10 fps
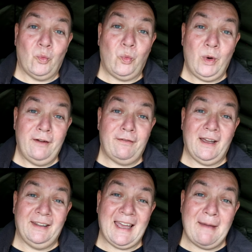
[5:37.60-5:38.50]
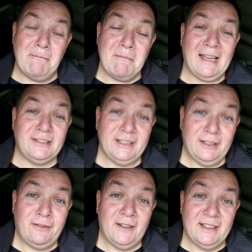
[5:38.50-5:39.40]
with that
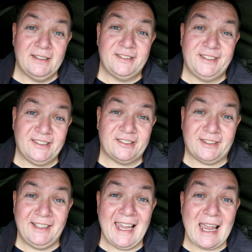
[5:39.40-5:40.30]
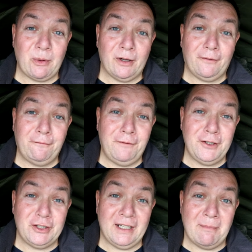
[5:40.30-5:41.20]
massive 60-hour
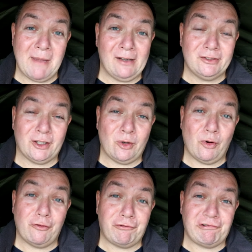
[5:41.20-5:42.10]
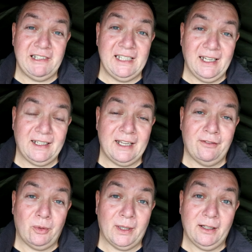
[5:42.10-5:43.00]
fishing at Mousehole free
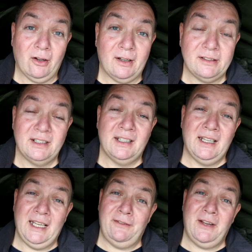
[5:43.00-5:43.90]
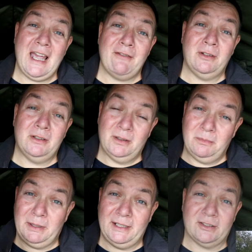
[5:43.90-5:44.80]
giveaway guys. If you haven't,
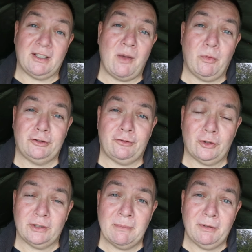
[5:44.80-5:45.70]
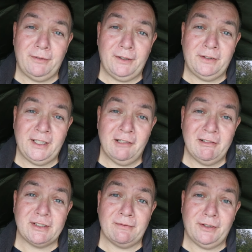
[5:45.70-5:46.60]
please go and watch vlog number 50. There
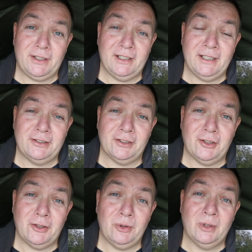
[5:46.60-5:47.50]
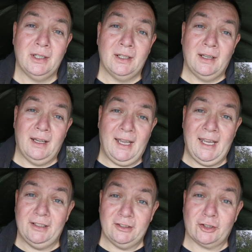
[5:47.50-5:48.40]
is something you need to do
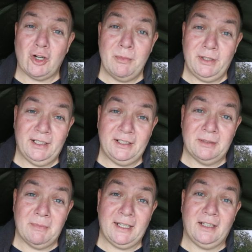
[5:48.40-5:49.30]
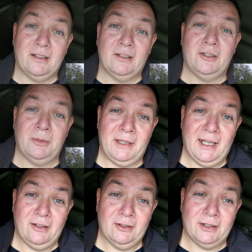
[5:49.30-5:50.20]
and there's a comment you need to make to be
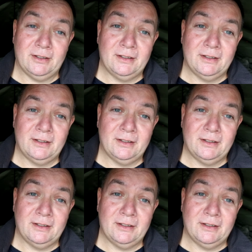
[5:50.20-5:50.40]
entered.